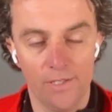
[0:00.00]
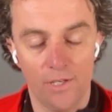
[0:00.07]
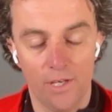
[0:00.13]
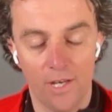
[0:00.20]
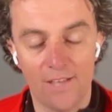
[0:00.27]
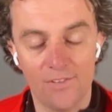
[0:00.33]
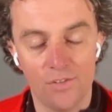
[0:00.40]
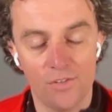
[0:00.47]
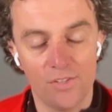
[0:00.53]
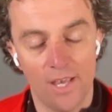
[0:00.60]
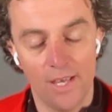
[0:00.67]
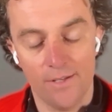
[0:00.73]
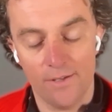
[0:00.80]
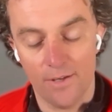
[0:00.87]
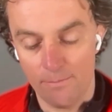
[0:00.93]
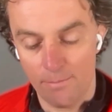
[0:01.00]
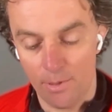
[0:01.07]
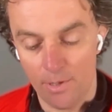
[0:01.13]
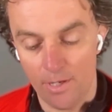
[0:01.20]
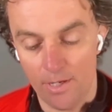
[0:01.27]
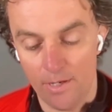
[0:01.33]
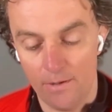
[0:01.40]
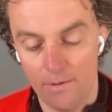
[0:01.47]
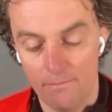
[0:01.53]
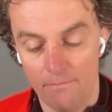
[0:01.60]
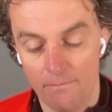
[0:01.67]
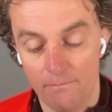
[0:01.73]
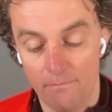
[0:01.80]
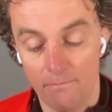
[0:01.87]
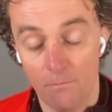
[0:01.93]
as you say, don't put in
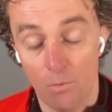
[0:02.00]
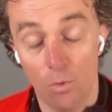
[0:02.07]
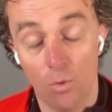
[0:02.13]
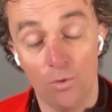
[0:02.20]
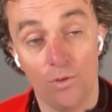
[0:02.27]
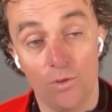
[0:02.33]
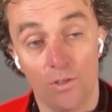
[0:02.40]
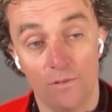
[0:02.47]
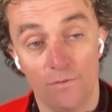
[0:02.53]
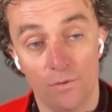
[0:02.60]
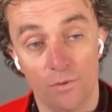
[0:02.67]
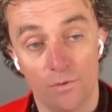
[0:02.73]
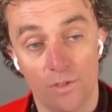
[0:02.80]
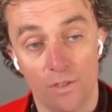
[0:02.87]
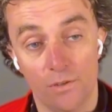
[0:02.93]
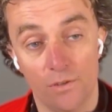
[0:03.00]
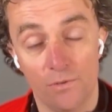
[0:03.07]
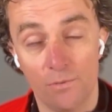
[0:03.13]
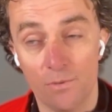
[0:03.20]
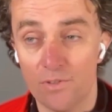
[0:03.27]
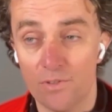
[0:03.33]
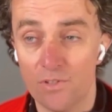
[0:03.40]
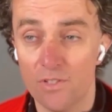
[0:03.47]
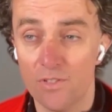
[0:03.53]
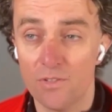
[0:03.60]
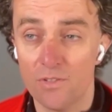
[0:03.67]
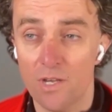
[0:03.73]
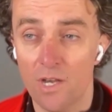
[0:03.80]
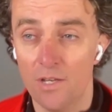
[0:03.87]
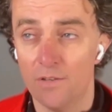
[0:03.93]
more than you can afford to lose, which
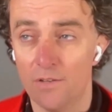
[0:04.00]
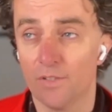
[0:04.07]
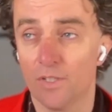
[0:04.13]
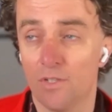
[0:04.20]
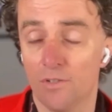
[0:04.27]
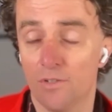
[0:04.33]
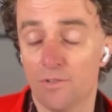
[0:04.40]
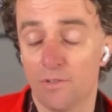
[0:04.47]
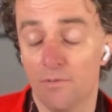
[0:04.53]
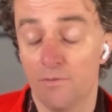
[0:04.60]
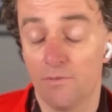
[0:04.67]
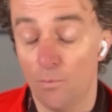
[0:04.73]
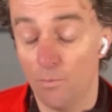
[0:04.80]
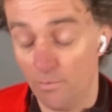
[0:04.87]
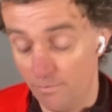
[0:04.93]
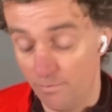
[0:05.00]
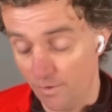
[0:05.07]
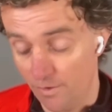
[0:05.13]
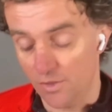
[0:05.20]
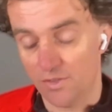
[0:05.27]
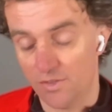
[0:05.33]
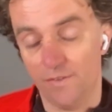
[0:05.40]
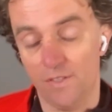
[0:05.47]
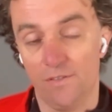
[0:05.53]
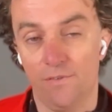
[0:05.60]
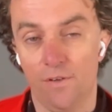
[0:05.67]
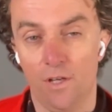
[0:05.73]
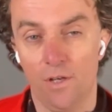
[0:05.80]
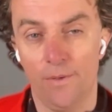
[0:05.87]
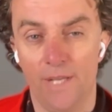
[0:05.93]
is kind of a good philosophy to
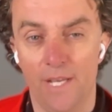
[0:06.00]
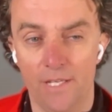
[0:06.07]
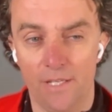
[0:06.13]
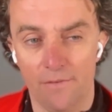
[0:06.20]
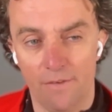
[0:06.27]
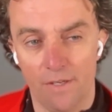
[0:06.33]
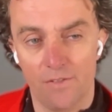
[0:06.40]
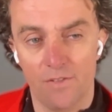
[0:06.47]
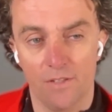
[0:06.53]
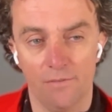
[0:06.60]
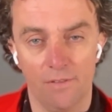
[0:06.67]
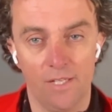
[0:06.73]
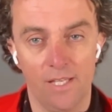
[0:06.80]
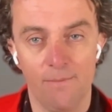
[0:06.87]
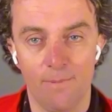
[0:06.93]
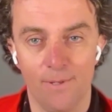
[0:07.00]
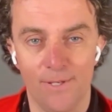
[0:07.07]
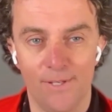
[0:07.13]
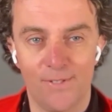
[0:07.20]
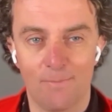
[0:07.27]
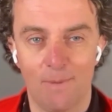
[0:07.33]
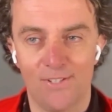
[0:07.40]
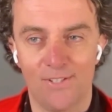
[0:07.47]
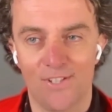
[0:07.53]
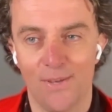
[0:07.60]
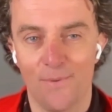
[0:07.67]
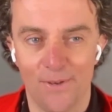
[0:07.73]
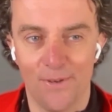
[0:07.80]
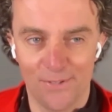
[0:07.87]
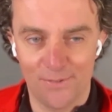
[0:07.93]
follow in any investing, really, but
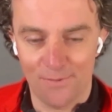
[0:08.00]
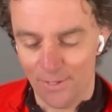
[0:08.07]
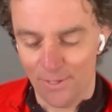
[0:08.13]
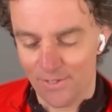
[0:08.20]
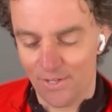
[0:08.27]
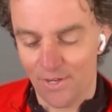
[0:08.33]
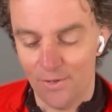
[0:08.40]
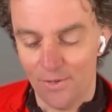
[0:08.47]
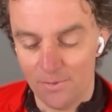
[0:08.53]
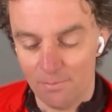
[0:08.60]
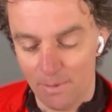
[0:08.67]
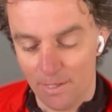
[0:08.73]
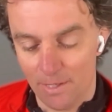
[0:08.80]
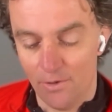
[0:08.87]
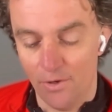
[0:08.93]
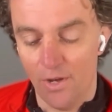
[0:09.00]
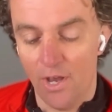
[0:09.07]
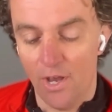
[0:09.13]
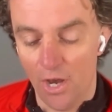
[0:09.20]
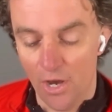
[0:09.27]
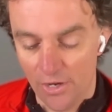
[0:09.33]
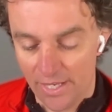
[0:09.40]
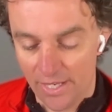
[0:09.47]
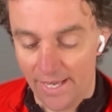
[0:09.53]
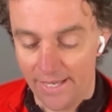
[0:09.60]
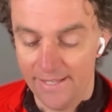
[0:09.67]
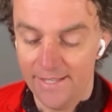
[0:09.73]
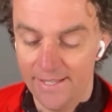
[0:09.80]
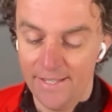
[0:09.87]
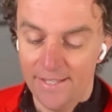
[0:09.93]
especially one as volatile as Bitcoin. Okay,
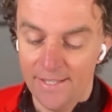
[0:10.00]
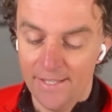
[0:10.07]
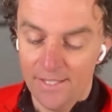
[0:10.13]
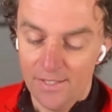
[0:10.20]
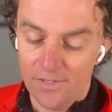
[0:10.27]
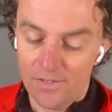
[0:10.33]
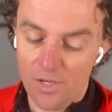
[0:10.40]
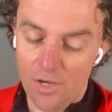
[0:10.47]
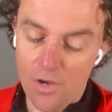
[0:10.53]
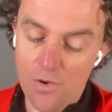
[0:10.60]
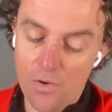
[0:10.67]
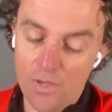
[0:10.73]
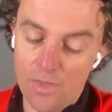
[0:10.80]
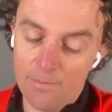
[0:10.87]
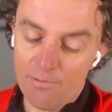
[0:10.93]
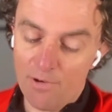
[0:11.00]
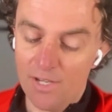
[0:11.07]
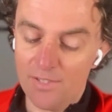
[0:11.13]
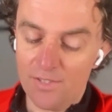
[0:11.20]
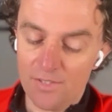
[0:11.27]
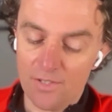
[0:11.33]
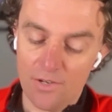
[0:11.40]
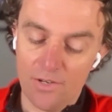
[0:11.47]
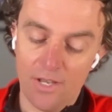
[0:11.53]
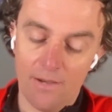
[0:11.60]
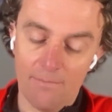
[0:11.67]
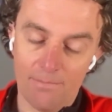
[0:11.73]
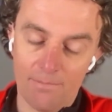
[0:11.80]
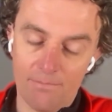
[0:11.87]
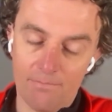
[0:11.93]
so the price has gone
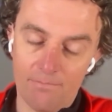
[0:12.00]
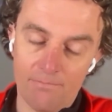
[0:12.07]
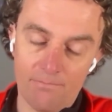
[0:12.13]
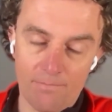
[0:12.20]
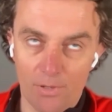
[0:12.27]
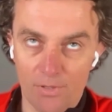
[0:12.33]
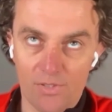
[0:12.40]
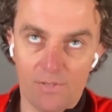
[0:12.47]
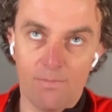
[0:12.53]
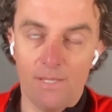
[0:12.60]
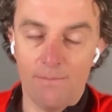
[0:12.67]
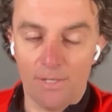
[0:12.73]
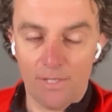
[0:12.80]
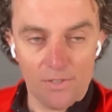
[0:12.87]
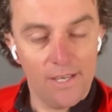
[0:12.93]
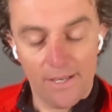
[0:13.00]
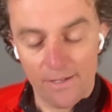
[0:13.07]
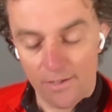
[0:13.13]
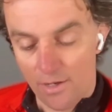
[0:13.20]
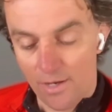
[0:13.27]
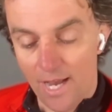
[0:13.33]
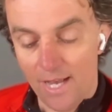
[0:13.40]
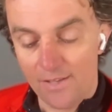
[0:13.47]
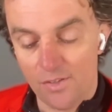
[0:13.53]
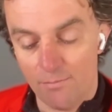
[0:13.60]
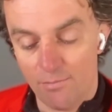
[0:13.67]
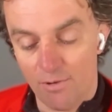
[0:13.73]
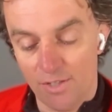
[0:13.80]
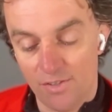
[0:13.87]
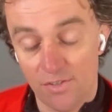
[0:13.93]
up possibly because
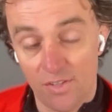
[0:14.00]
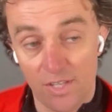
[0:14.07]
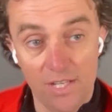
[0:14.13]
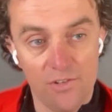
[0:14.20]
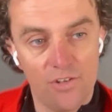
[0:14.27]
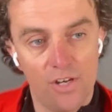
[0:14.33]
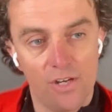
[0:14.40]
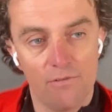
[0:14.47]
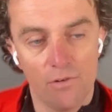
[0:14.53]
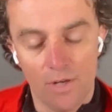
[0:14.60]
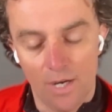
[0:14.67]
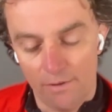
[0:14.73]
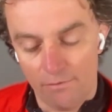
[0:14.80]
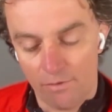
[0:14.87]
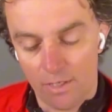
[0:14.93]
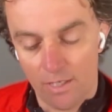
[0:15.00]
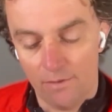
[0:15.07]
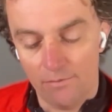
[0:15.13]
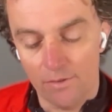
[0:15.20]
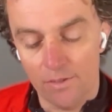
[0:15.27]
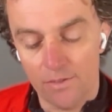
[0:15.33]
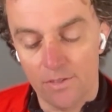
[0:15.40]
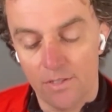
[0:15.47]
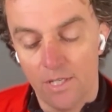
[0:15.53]
asset prices in general have recovered.